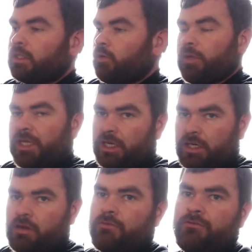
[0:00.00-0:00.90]
There will be
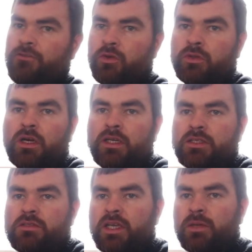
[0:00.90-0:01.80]
enough food that I
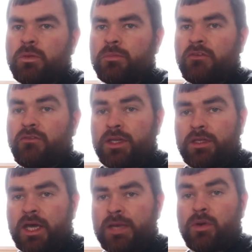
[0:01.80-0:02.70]
need to take with me for the
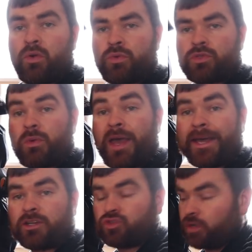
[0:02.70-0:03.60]
day, but also
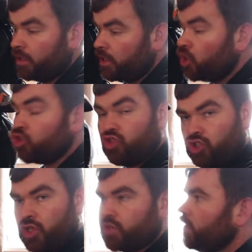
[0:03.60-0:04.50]
extra,
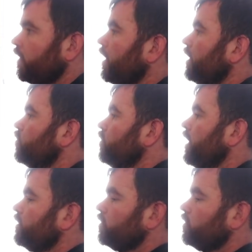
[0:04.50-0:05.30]
just in case you get